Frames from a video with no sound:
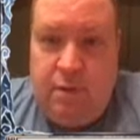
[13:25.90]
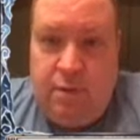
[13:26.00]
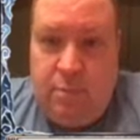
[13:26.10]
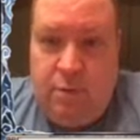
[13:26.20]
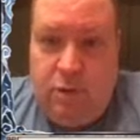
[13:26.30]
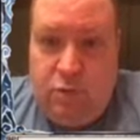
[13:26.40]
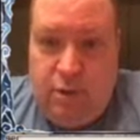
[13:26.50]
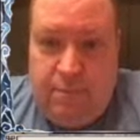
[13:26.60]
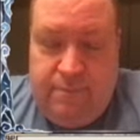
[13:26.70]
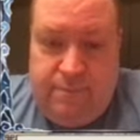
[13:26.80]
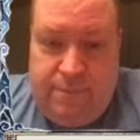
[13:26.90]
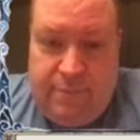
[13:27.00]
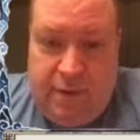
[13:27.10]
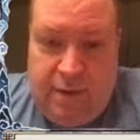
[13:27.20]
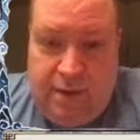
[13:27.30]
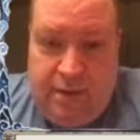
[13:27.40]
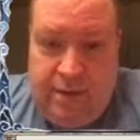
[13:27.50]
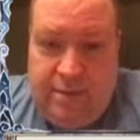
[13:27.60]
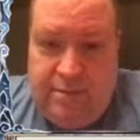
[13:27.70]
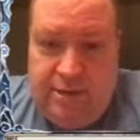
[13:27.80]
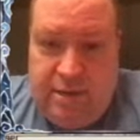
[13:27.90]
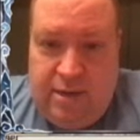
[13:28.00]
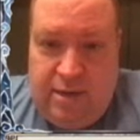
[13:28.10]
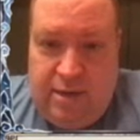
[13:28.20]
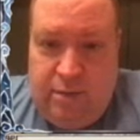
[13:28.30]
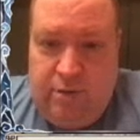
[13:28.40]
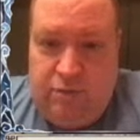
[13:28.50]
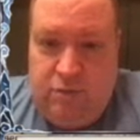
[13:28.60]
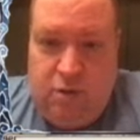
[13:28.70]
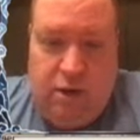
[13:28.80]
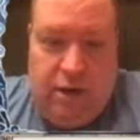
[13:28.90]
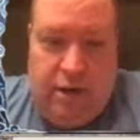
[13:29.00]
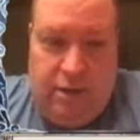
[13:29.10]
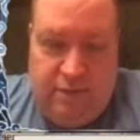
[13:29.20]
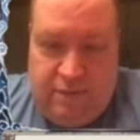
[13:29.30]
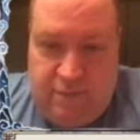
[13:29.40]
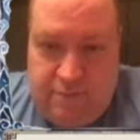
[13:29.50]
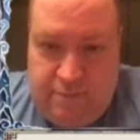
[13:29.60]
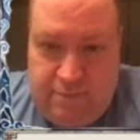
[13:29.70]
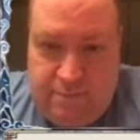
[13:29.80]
Be aware. It is a Elemental Guardian instant.